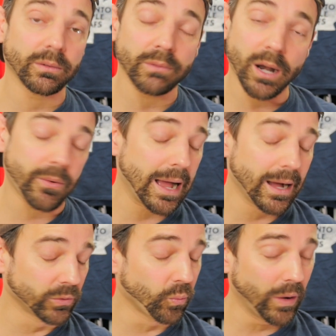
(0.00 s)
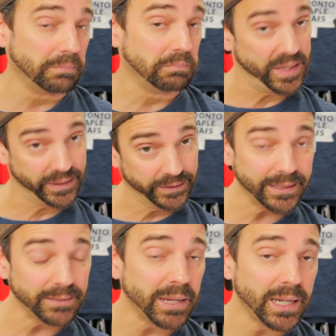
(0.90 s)
around 1
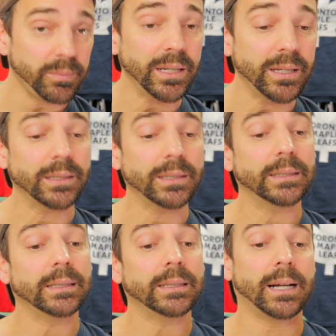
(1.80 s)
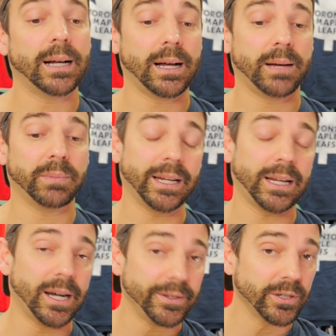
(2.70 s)
million maybe,
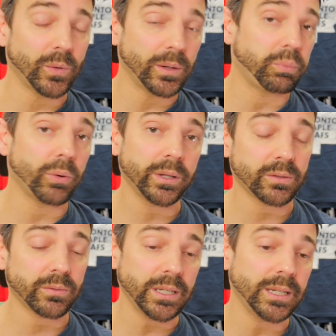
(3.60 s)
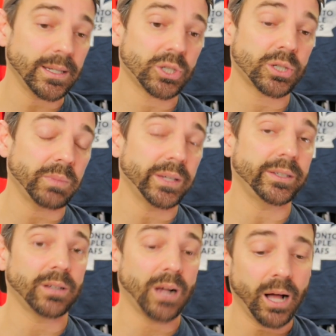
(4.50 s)
like under 1.3-ish
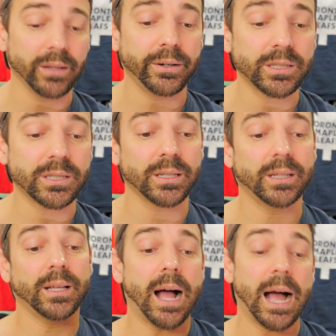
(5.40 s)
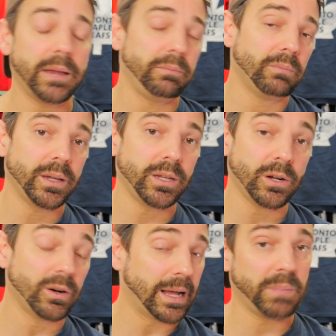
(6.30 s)
million dollars, I, you
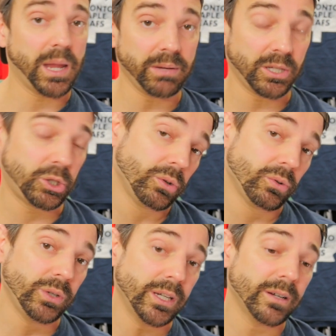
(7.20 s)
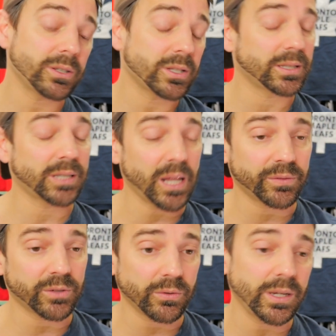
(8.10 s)
know, at maybe 2 years instead
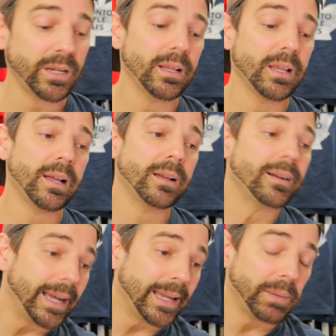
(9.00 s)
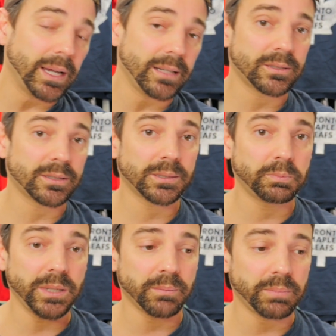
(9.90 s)
of three, I might
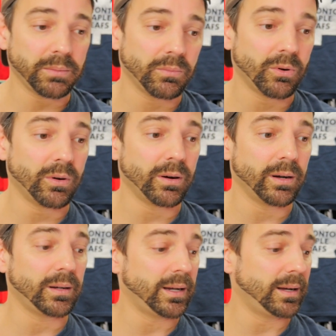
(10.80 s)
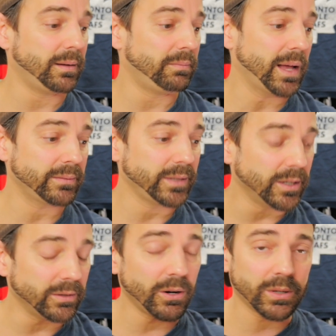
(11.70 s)
be a bit more, you
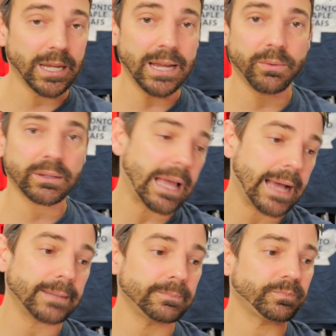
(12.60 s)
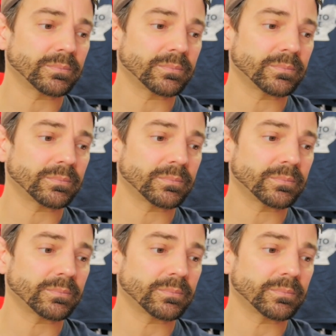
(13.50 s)
know, okay with that.